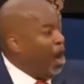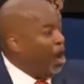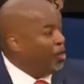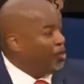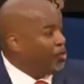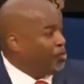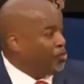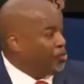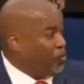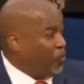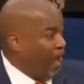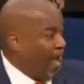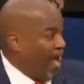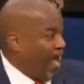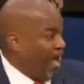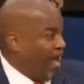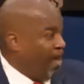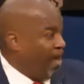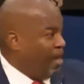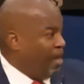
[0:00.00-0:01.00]
hard you
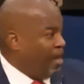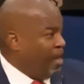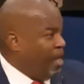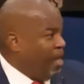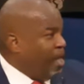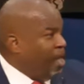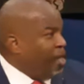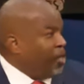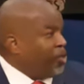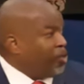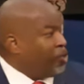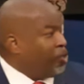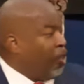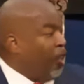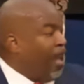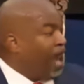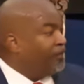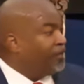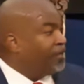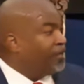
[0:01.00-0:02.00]
try. The
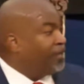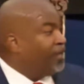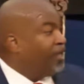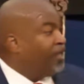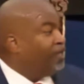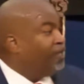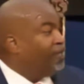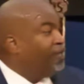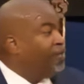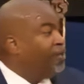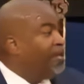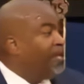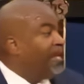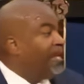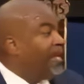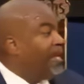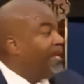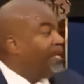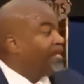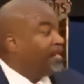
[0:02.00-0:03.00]
transgender
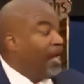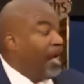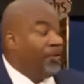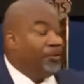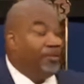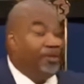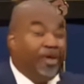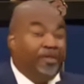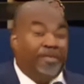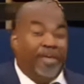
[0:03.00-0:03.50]
movement in this country,